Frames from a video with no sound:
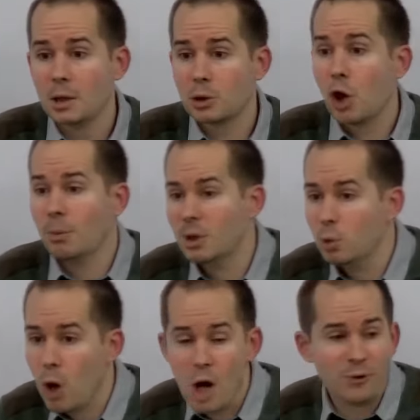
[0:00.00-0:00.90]
common
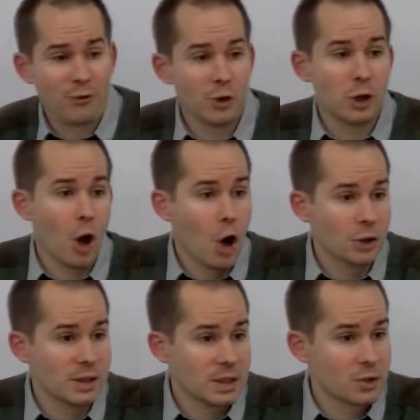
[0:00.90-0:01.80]
word for
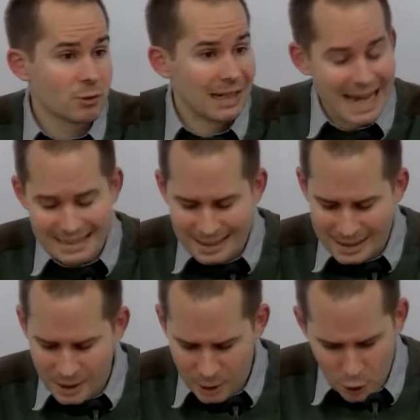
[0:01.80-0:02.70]
God is related
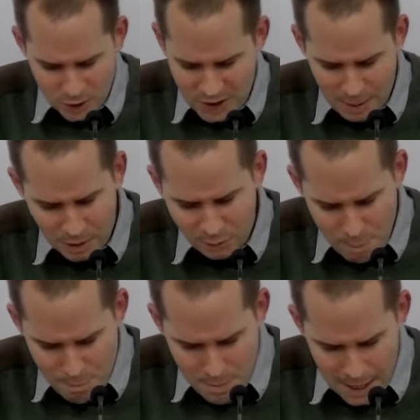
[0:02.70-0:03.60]
to the concept of
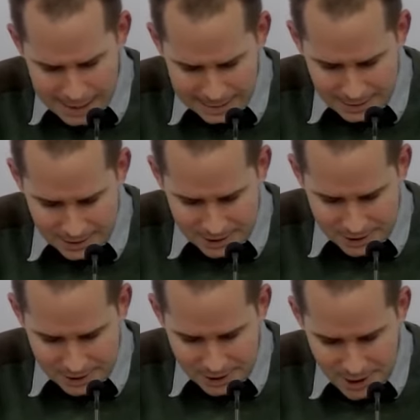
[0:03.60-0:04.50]

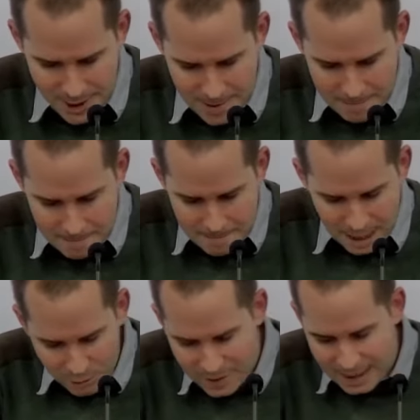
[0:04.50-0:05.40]
might.
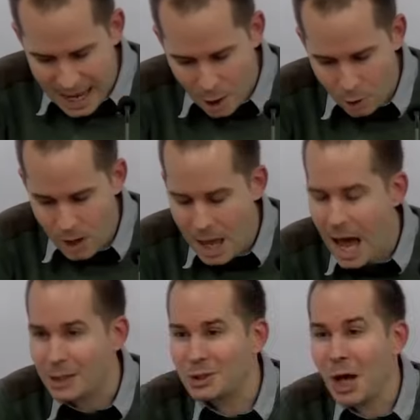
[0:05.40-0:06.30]
And think how
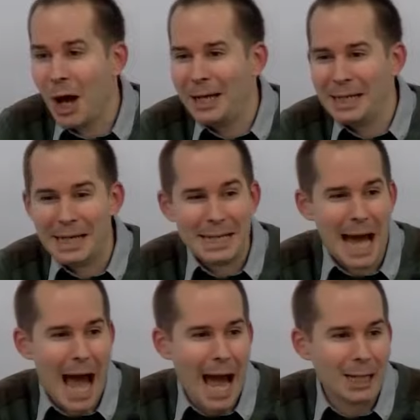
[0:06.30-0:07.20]

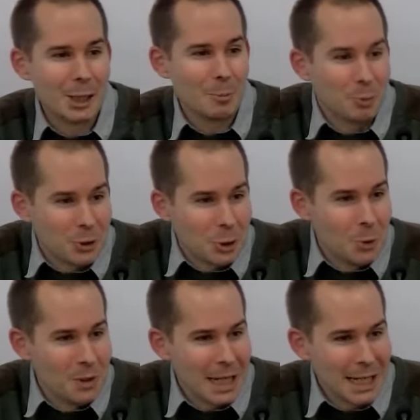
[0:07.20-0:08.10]
tiny and
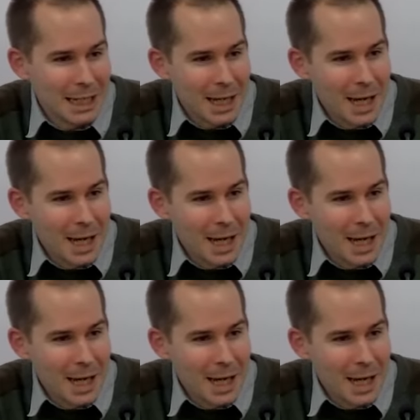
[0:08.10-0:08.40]
puny